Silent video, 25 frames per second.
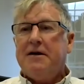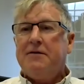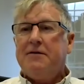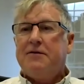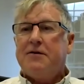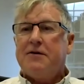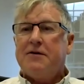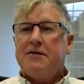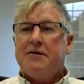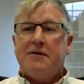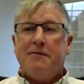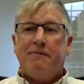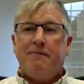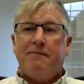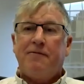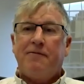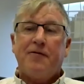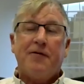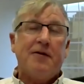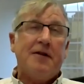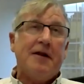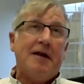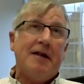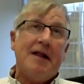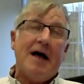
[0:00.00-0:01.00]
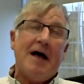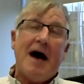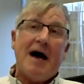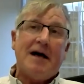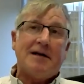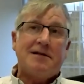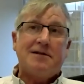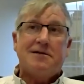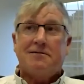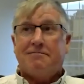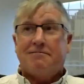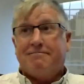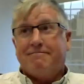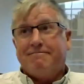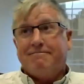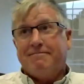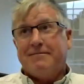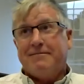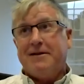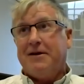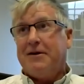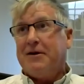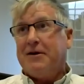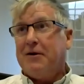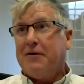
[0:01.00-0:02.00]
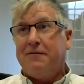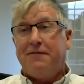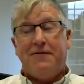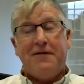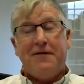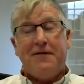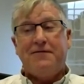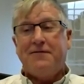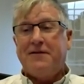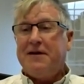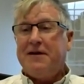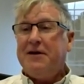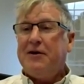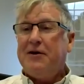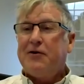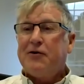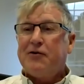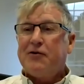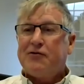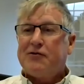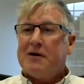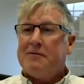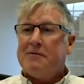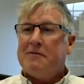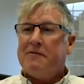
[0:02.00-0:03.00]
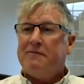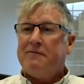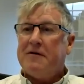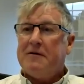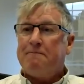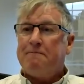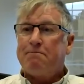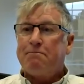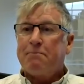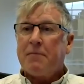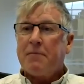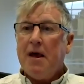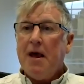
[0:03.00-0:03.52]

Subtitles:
into them for the last 50 years, some of them.